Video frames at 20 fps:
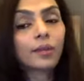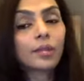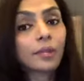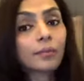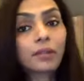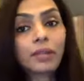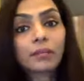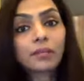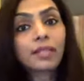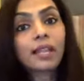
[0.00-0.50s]

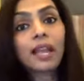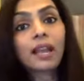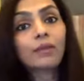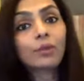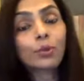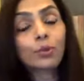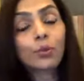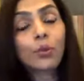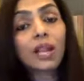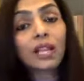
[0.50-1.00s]
Sometimes they have
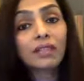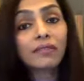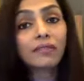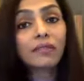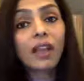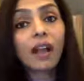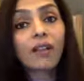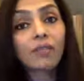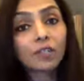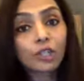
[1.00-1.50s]

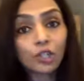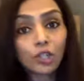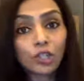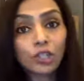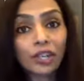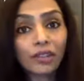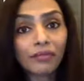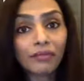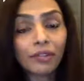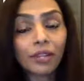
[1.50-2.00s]
12-hour
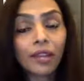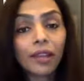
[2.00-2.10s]
shift,